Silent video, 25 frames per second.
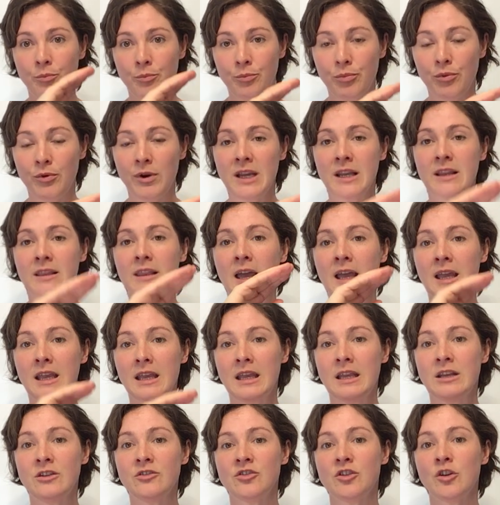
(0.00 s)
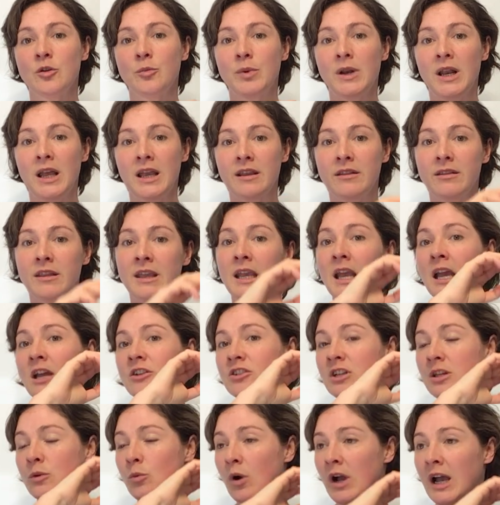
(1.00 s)
bring that into your playing thing.
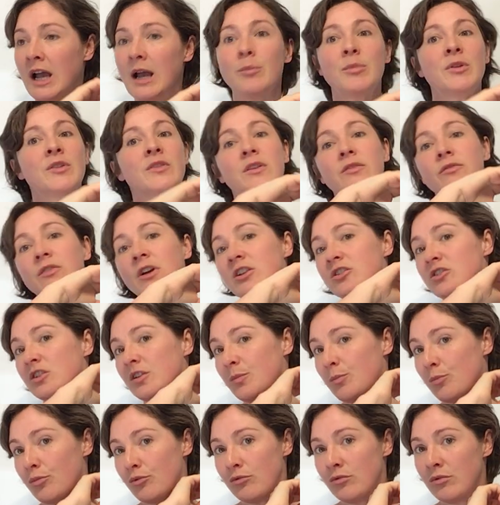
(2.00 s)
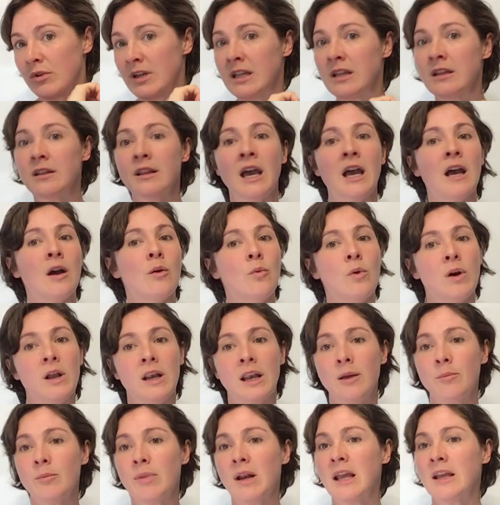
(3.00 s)
Actually, what happens if I just breathe out while
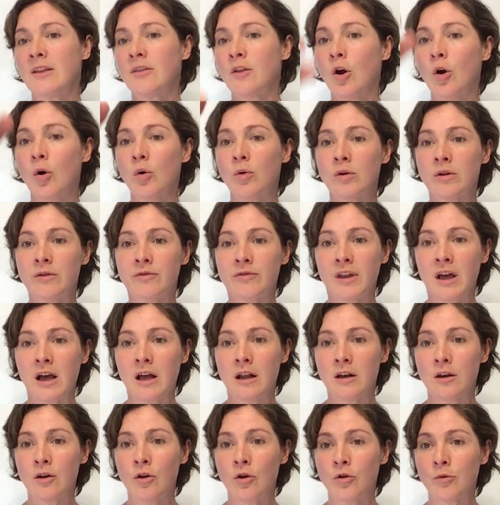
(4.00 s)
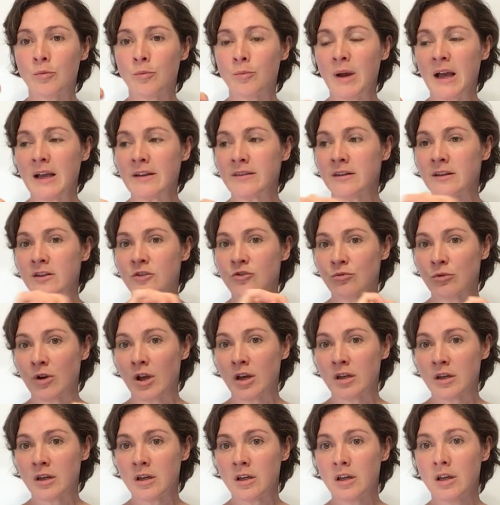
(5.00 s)
I'm playing the whole of that long passage
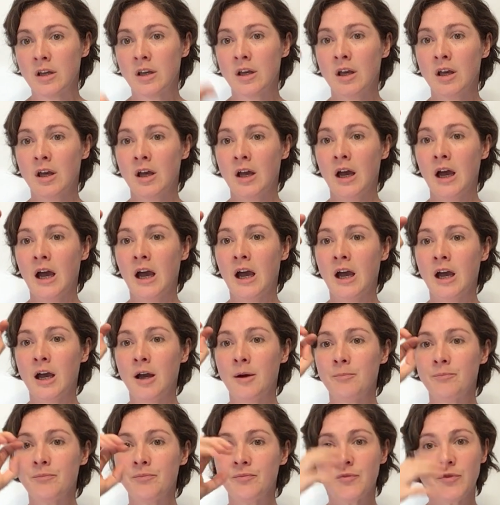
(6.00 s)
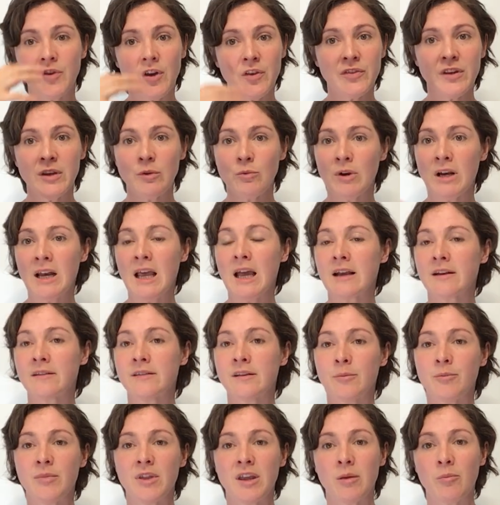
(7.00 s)
run? Does it relax
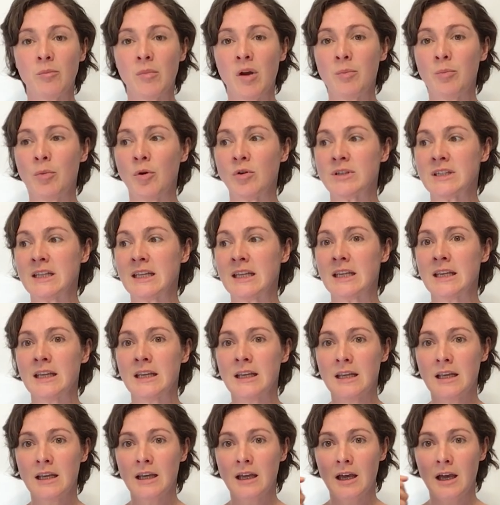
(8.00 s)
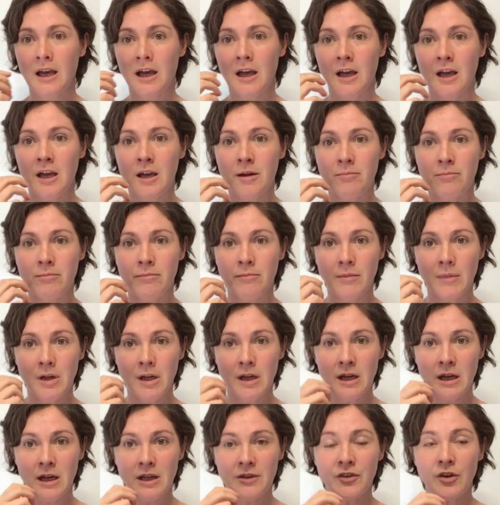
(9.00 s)
something in my body?
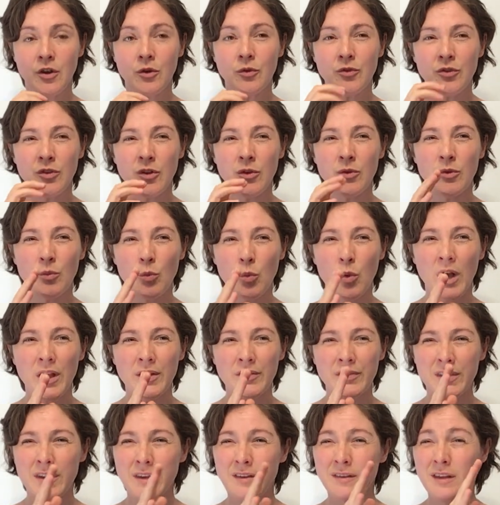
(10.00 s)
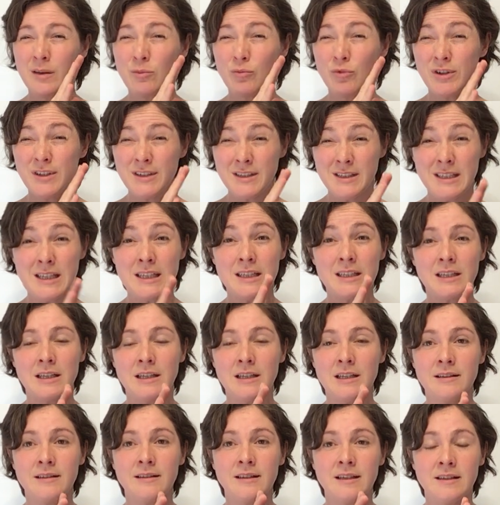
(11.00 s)
So whilst these seem
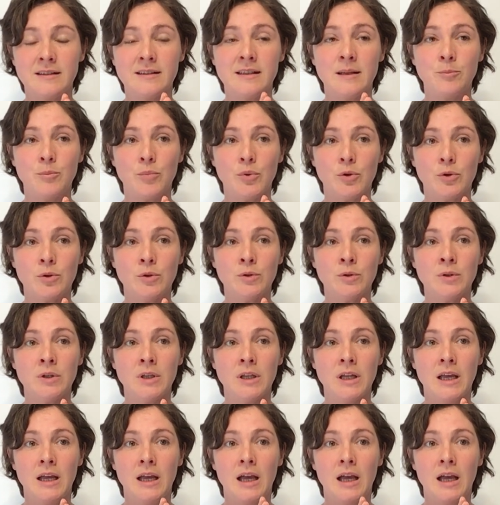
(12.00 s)
ridiculously simple,